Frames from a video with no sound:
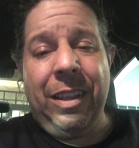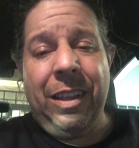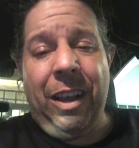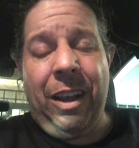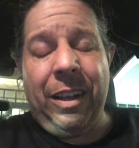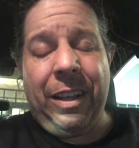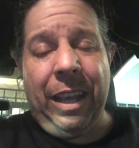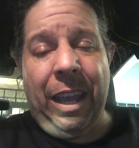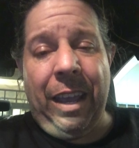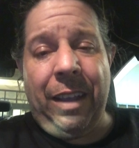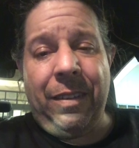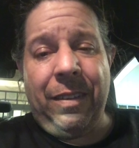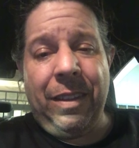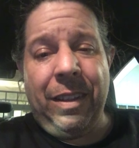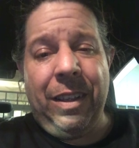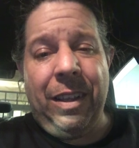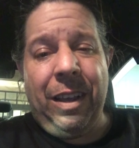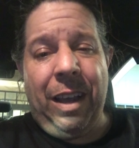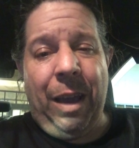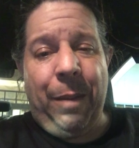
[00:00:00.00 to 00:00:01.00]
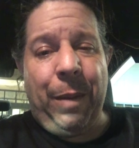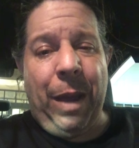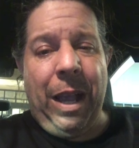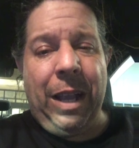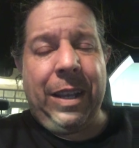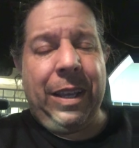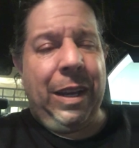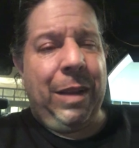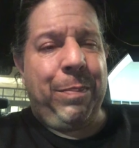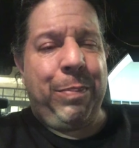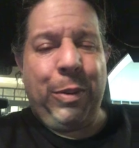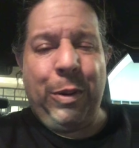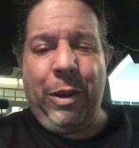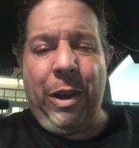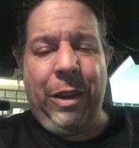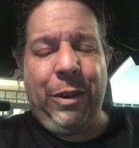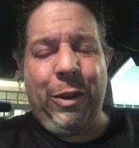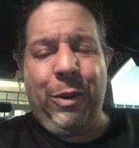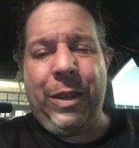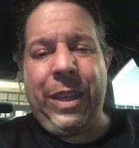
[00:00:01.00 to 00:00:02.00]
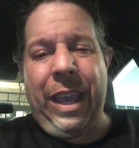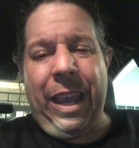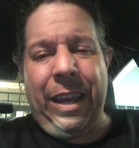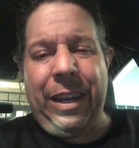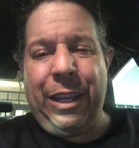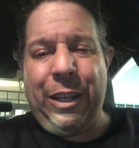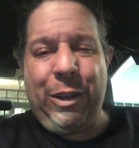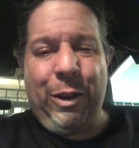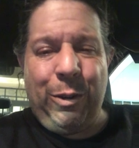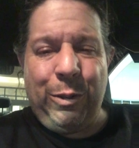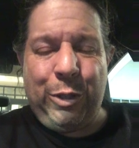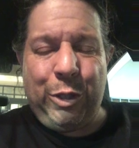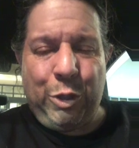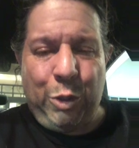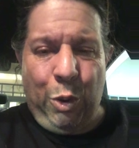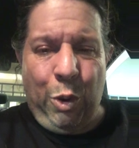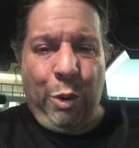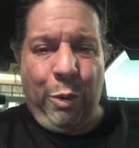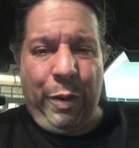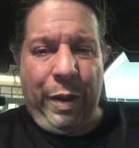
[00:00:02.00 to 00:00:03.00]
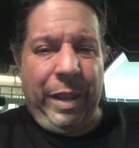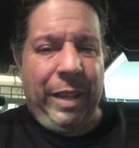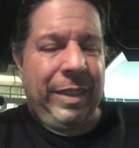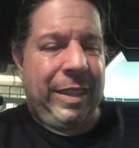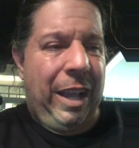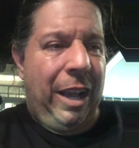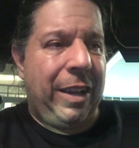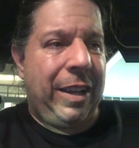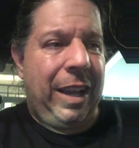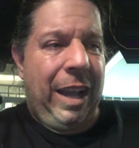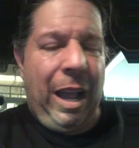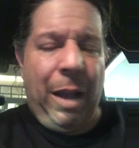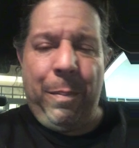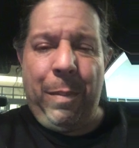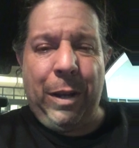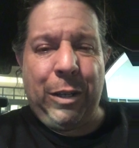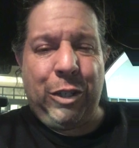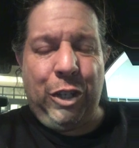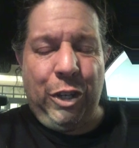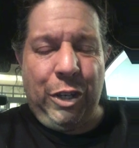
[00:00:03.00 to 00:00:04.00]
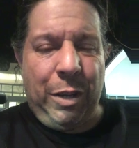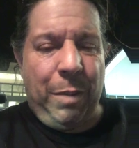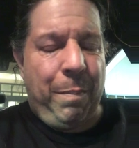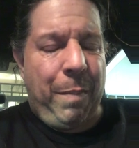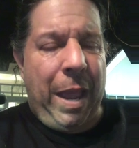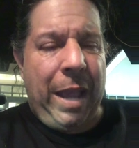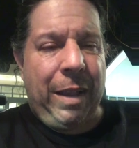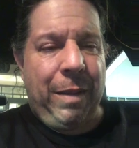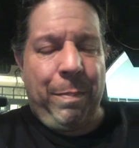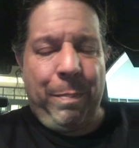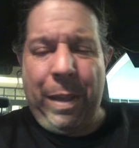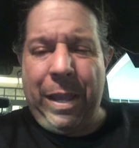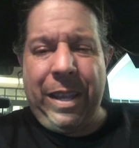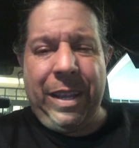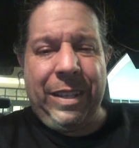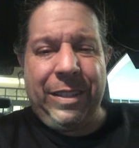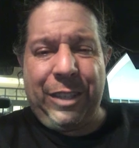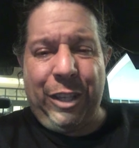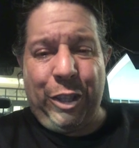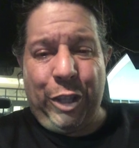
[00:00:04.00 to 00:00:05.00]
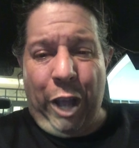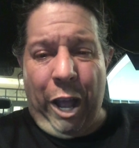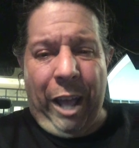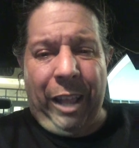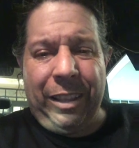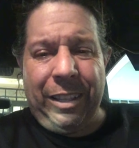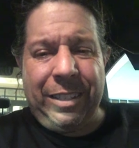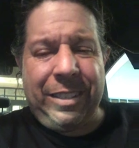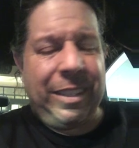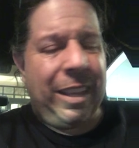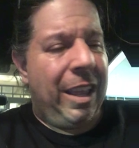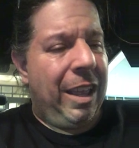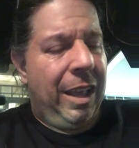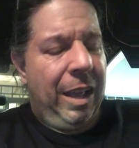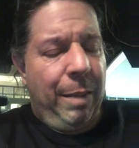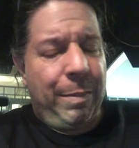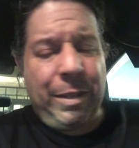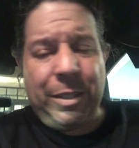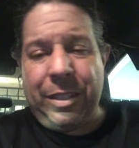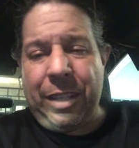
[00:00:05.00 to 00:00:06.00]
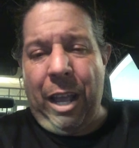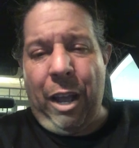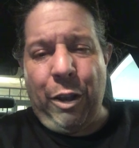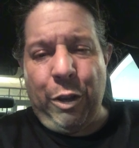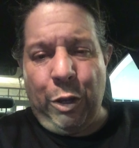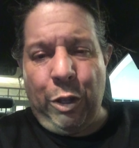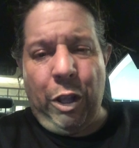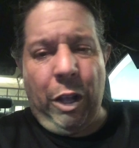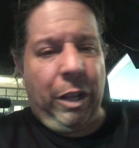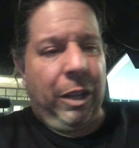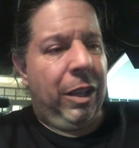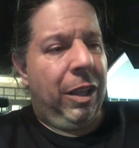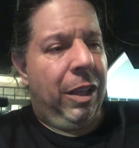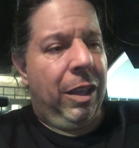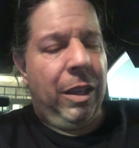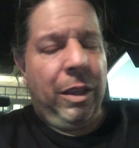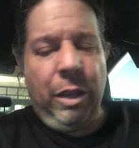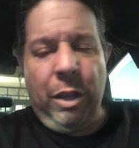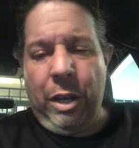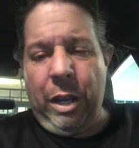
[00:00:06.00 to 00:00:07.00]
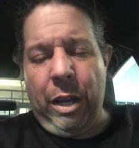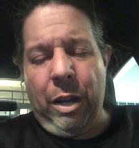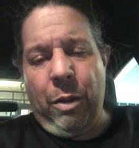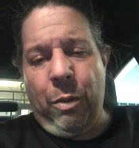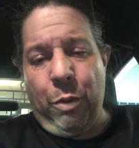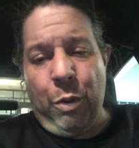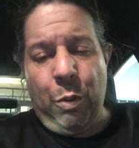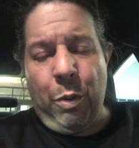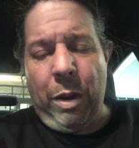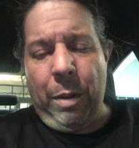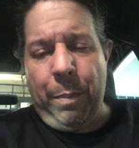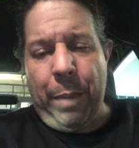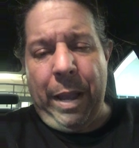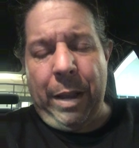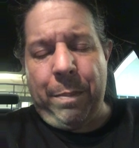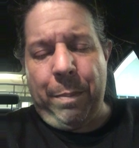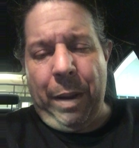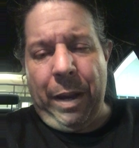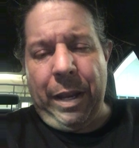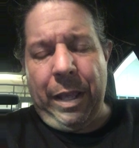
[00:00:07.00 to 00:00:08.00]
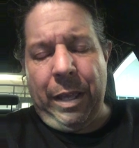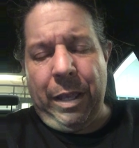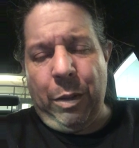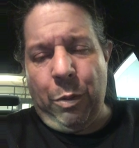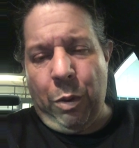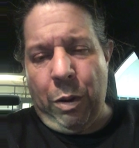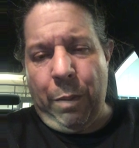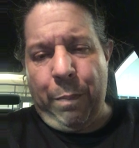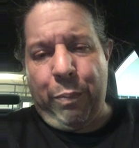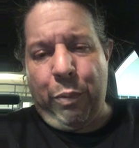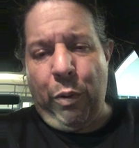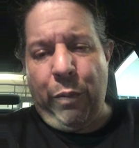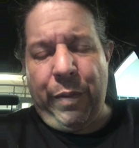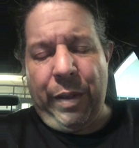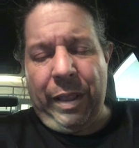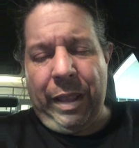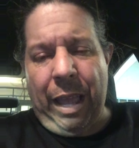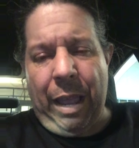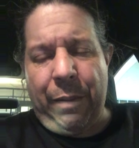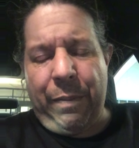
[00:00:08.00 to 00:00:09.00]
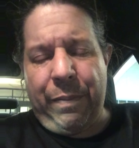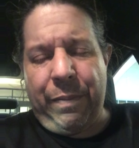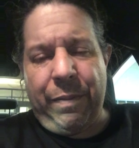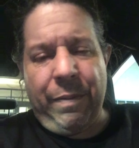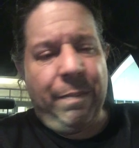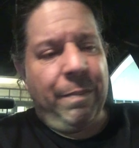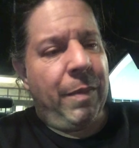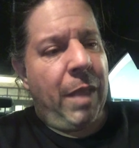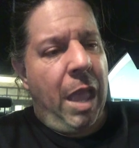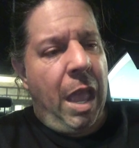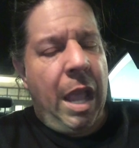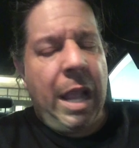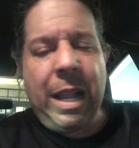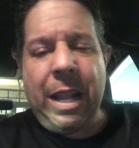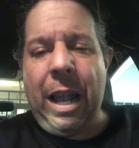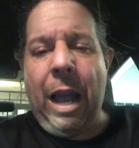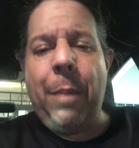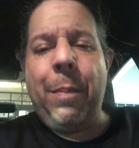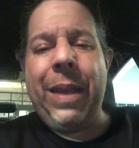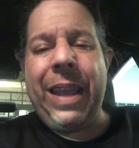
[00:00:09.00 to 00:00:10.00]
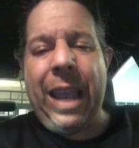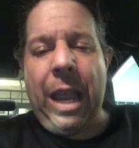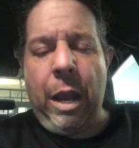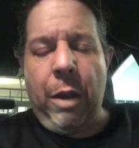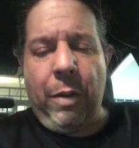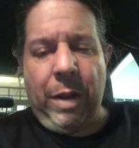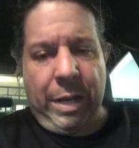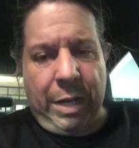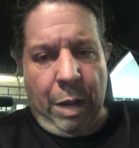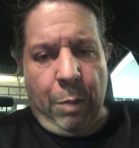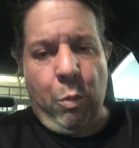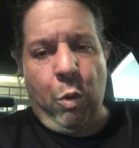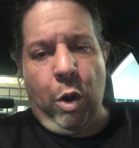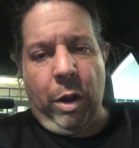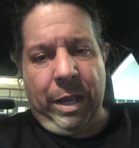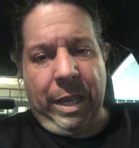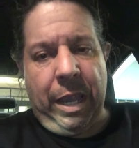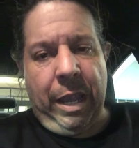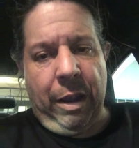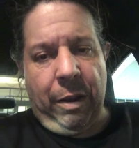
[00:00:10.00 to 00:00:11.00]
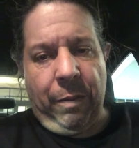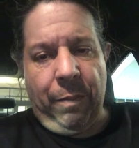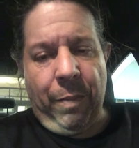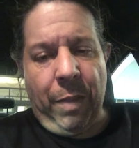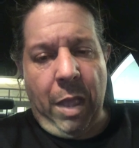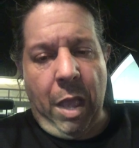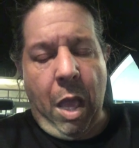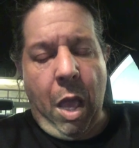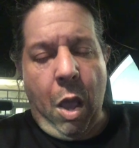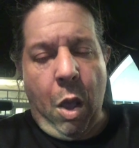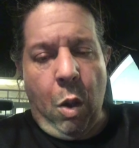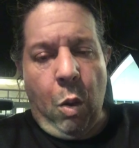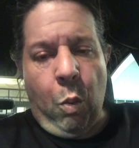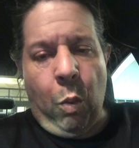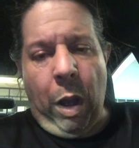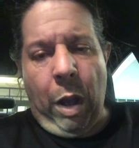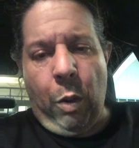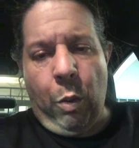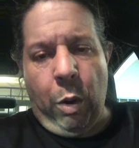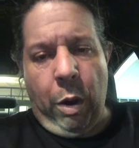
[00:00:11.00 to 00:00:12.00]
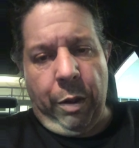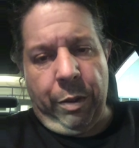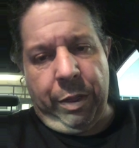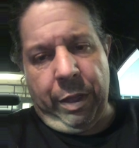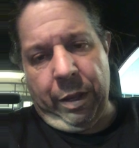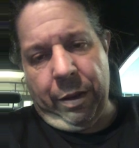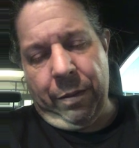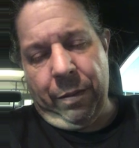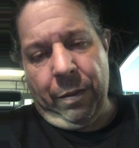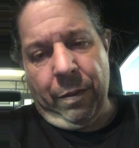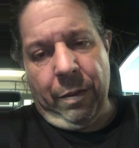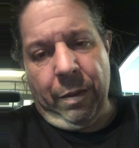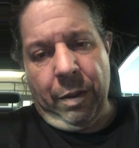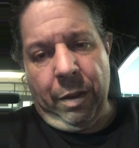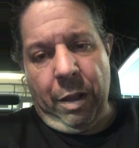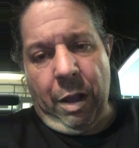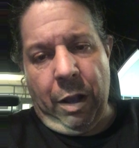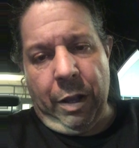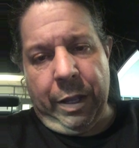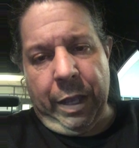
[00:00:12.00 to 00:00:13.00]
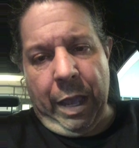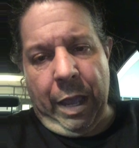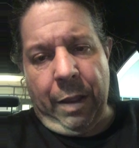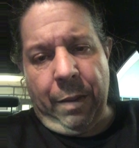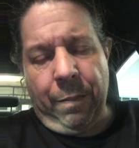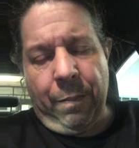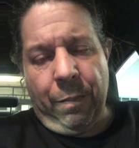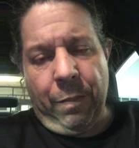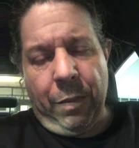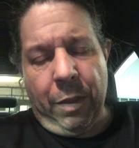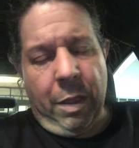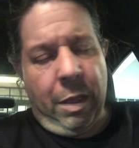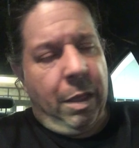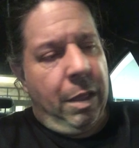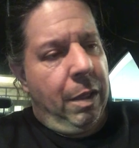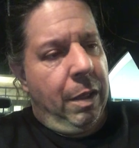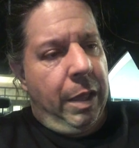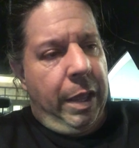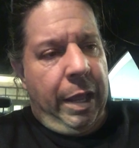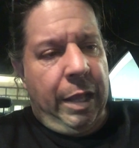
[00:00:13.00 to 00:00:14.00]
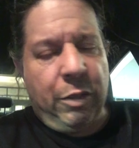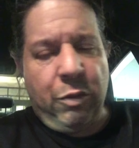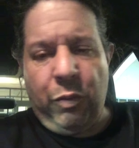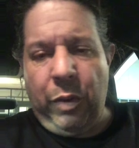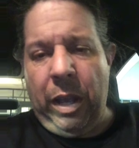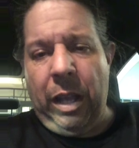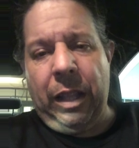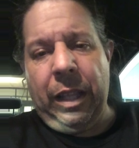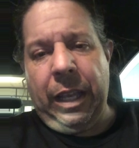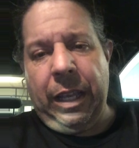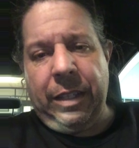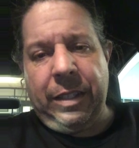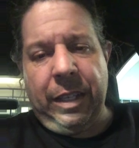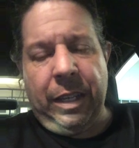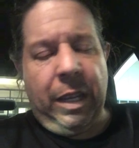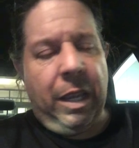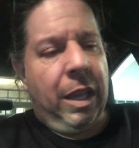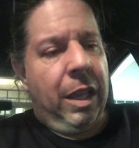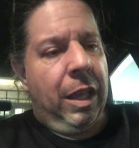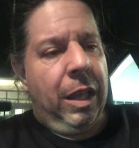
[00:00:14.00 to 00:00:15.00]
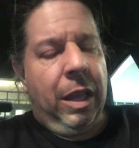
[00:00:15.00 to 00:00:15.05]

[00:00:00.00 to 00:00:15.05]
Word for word: Okay? I'm not going to put on no candy coat story and tell you how much you can make millions of dollars. I'm just telling you, look, you got to you want to make money, you want to improve your life, come here and come work here. Well worth it. Okay? It's real easy.